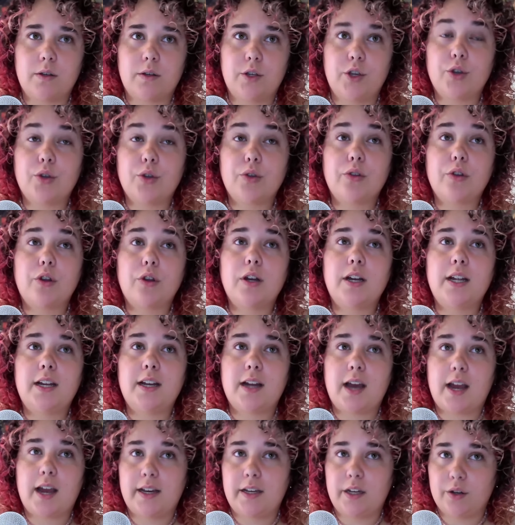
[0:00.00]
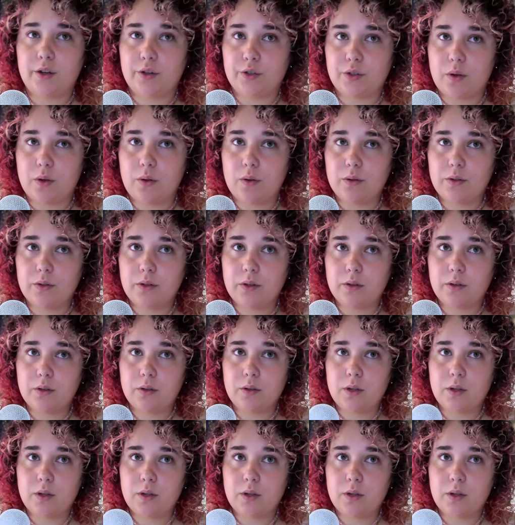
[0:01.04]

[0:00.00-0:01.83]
You're 39 years old.